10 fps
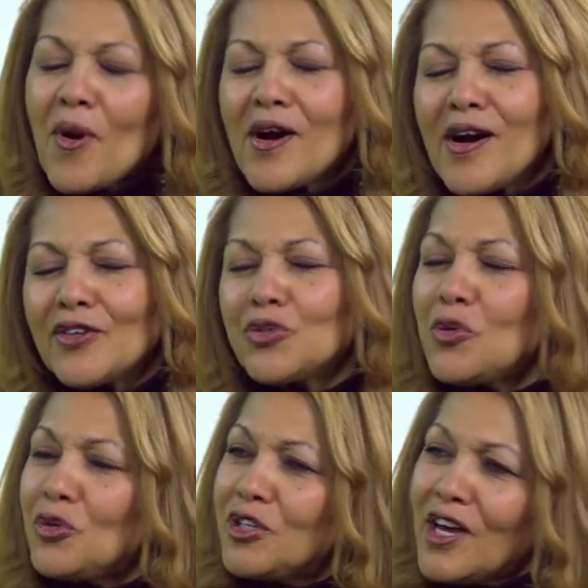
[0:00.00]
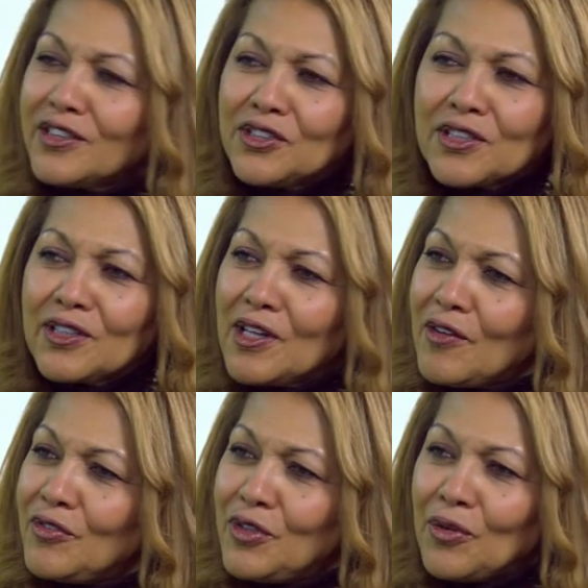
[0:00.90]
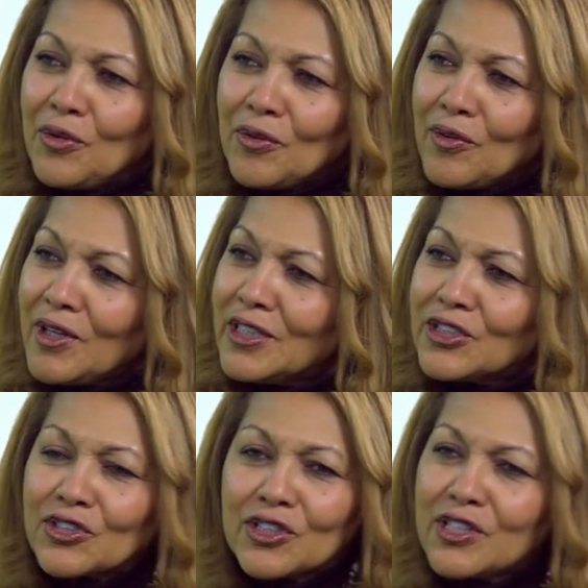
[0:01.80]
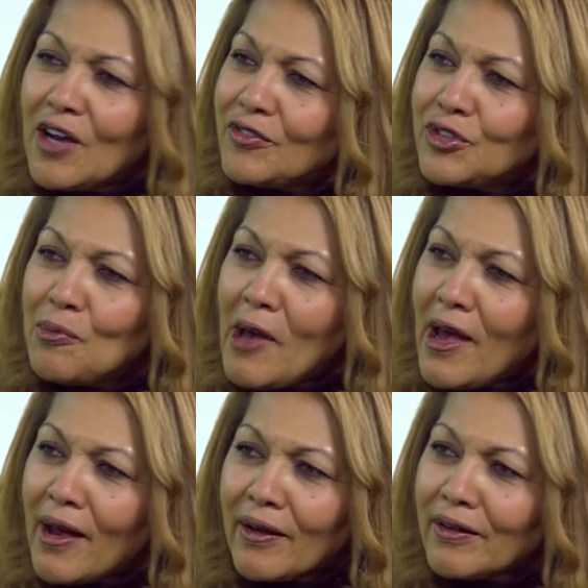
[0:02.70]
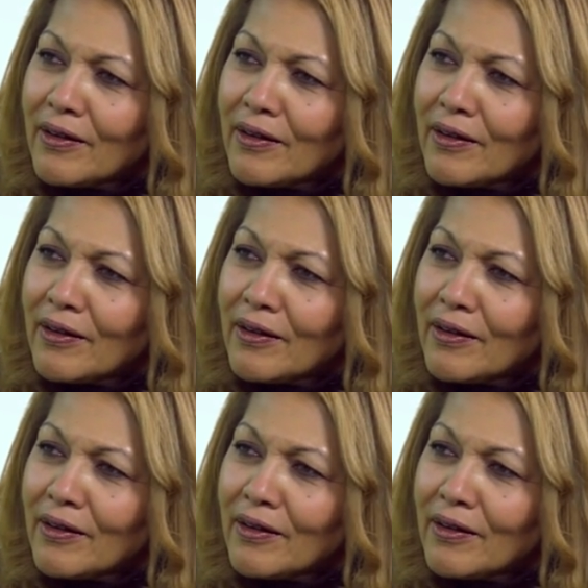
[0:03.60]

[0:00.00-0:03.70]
Wow. So your dad just loved you. He just loved you back.